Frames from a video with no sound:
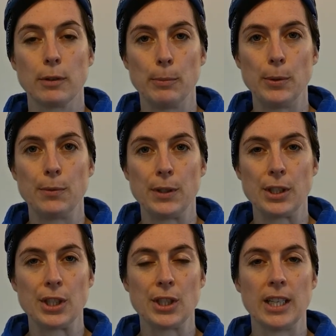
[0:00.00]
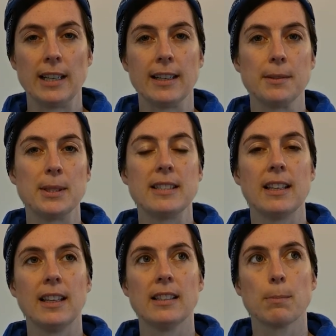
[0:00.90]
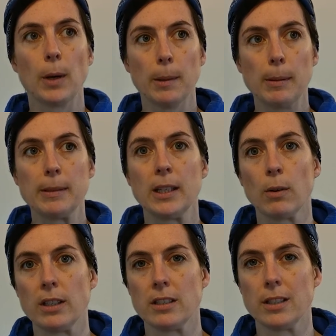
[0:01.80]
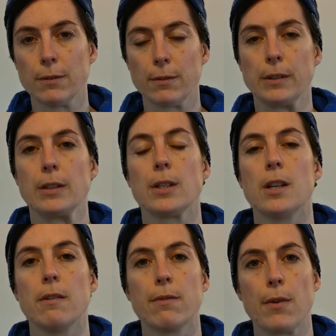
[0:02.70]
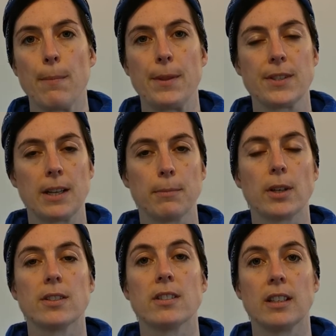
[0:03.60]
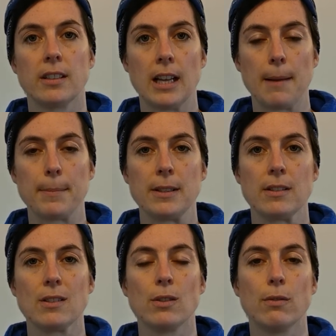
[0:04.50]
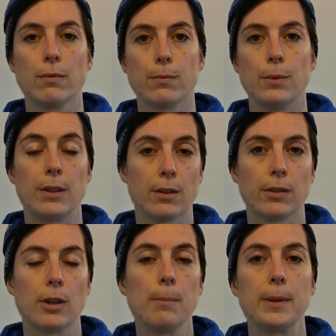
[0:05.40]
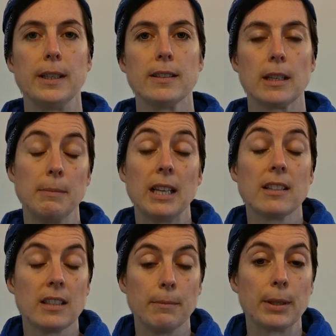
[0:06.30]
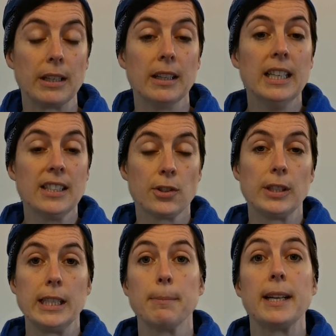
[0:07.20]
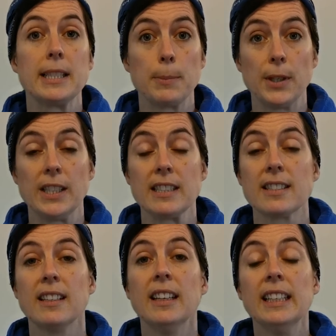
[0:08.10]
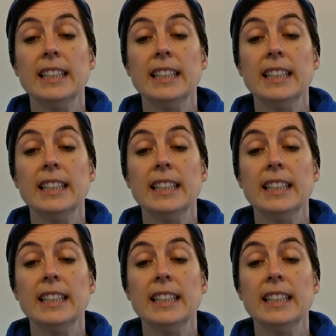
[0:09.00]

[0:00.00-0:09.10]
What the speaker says: for Moonfish, I would say, is probably quite different from the design process that happens with other companies, I'm guessing, but certainly in my experience.